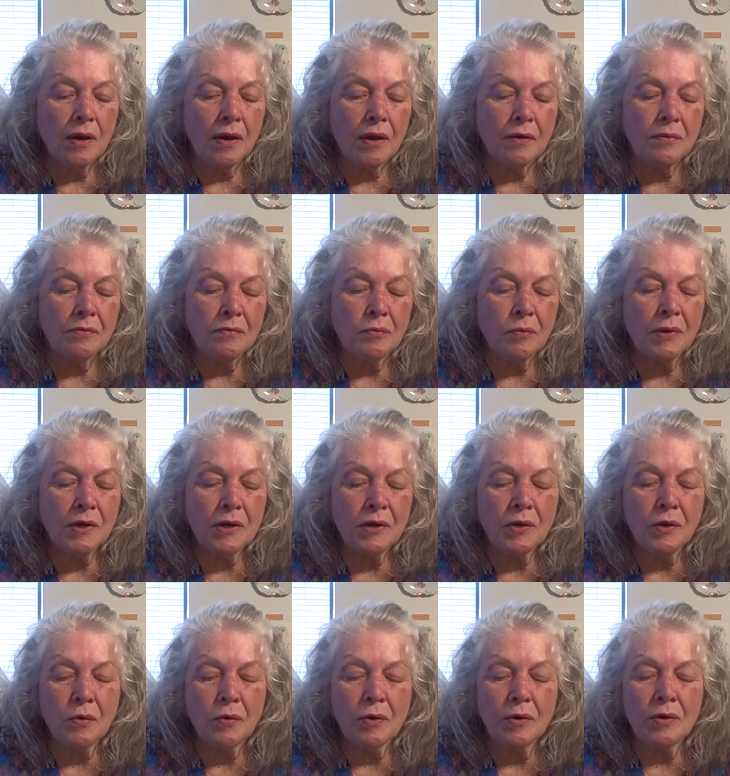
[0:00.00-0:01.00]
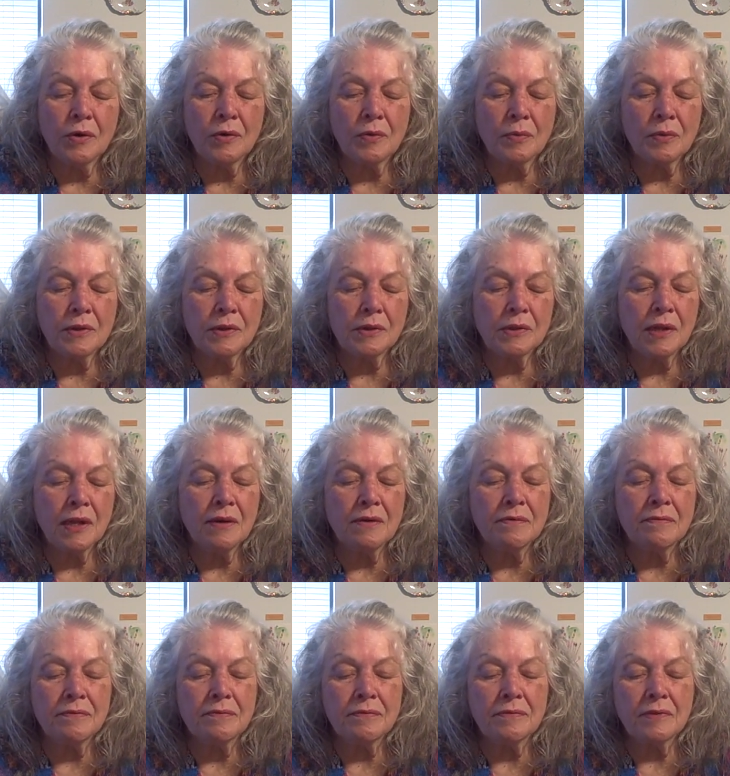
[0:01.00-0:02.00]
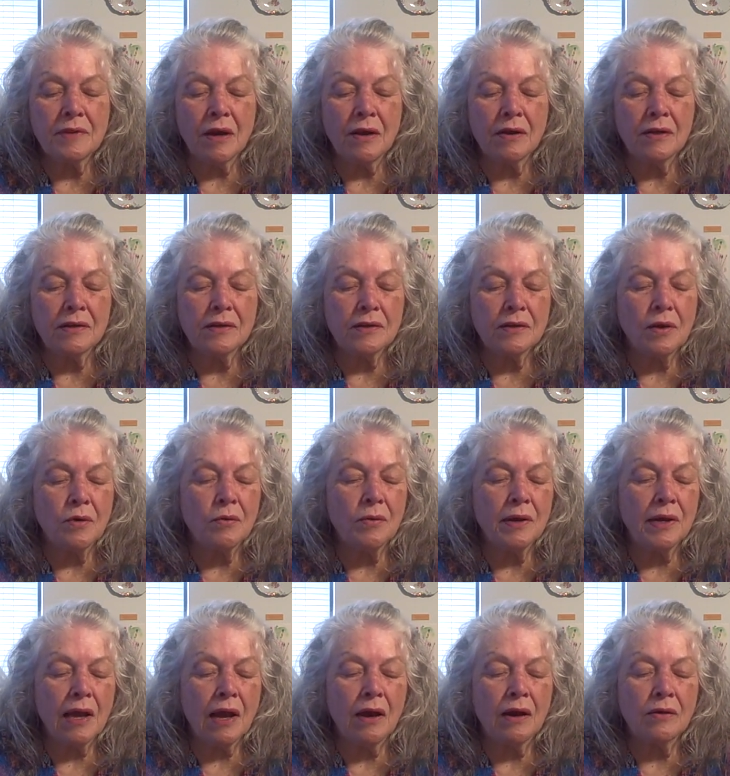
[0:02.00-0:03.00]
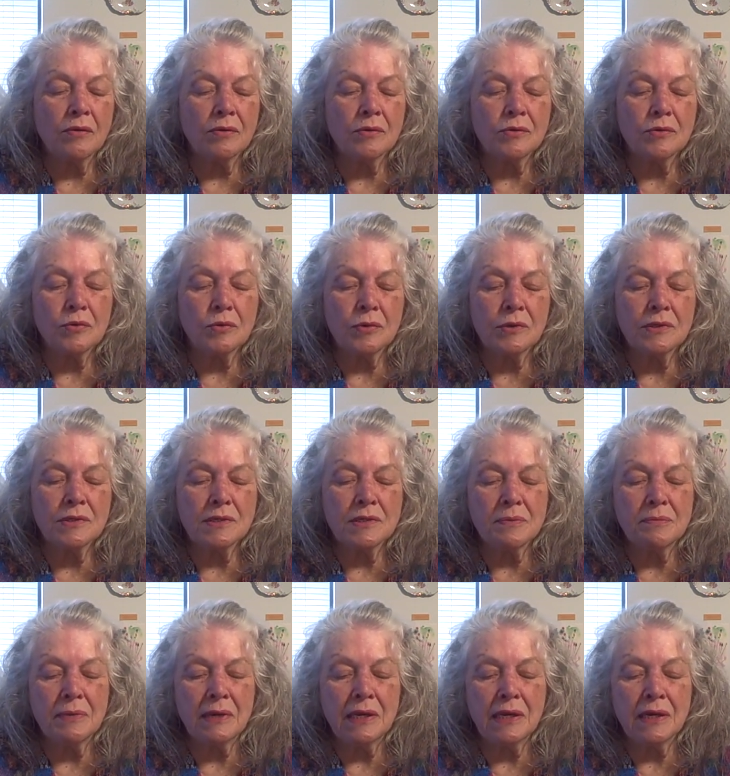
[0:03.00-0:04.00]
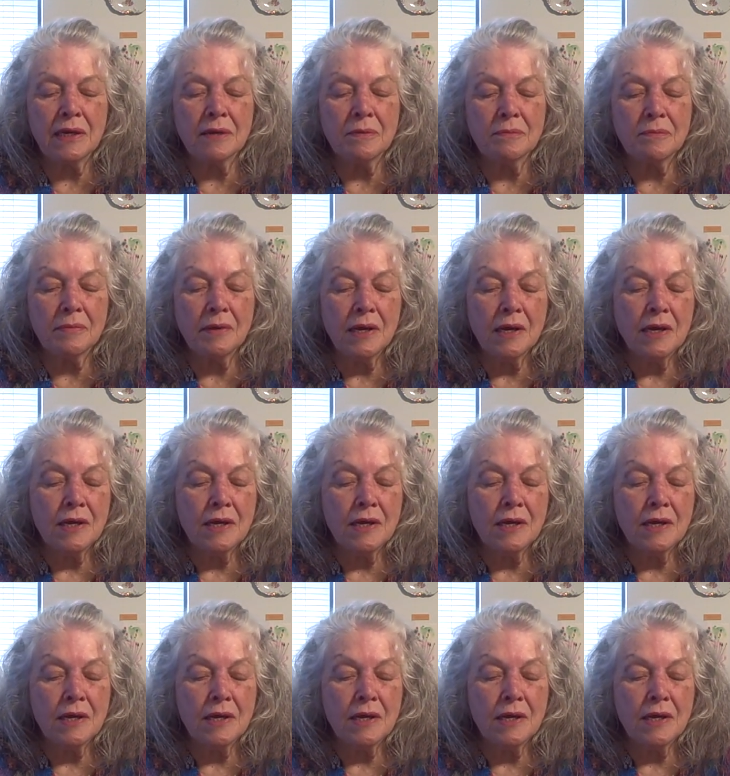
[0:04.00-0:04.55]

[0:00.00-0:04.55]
of one accord with love thought going out towards the medium,